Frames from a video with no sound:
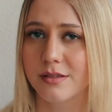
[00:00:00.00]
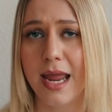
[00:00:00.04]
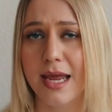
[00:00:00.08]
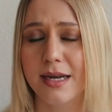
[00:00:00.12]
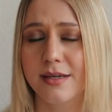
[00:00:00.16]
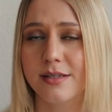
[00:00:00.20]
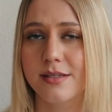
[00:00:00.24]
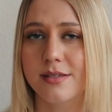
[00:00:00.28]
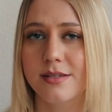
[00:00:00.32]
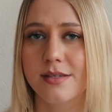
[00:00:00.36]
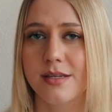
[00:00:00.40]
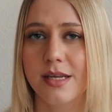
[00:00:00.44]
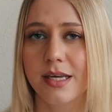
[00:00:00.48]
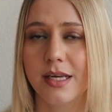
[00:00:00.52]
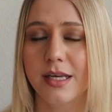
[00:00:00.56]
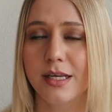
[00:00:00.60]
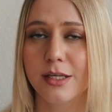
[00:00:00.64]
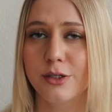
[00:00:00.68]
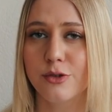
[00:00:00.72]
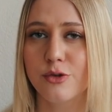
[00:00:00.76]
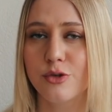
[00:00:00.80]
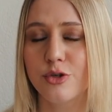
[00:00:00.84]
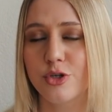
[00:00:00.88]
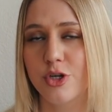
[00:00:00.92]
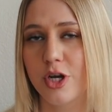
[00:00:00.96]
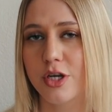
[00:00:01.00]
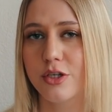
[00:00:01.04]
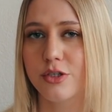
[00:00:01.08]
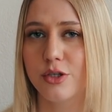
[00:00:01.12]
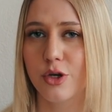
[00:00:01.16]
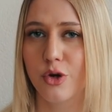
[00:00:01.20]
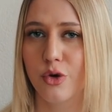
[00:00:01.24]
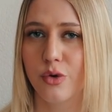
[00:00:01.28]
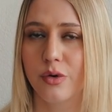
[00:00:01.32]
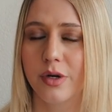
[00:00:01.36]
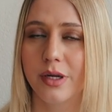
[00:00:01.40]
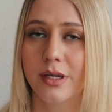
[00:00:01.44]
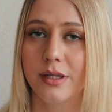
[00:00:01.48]
And sticking to
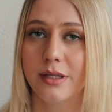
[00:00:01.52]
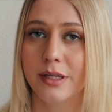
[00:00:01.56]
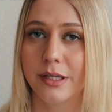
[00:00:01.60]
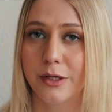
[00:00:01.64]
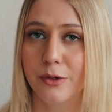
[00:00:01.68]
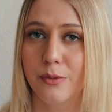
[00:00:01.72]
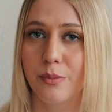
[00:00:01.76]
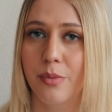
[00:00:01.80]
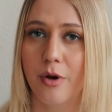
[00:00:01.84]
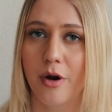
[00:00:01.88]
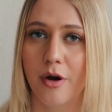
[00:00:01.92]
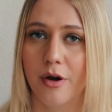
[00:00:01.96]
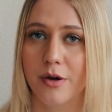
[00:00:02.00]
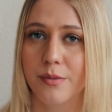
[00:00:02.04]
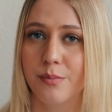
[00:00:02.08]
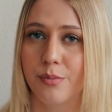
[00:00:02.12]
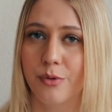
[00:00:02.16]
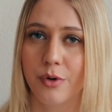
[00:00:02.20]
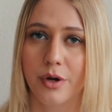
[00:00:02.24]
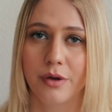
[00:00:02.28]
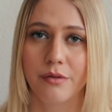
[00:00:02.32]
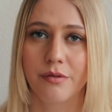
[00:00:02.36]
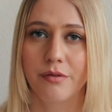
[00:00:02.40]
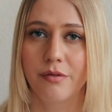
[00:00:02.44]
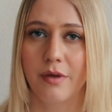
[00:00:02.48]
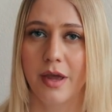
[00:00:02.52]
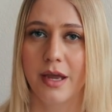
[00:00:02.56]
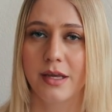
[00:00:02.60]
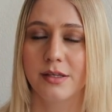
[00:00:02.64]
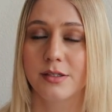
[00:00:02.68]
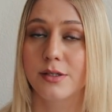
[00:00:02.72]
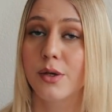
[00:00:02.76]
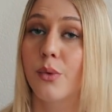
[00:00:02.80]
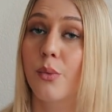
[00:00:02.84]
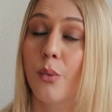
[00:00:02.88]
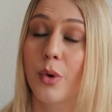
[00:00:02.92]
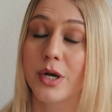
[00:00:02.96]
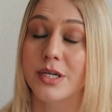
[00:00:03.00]
just owning leopard print
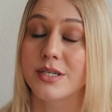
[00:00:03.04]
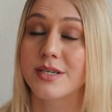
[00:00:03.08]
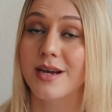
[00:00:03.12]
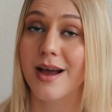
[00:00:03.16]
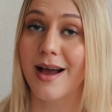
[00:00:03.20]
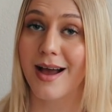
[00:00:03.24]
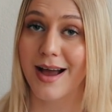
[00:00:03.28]
things, which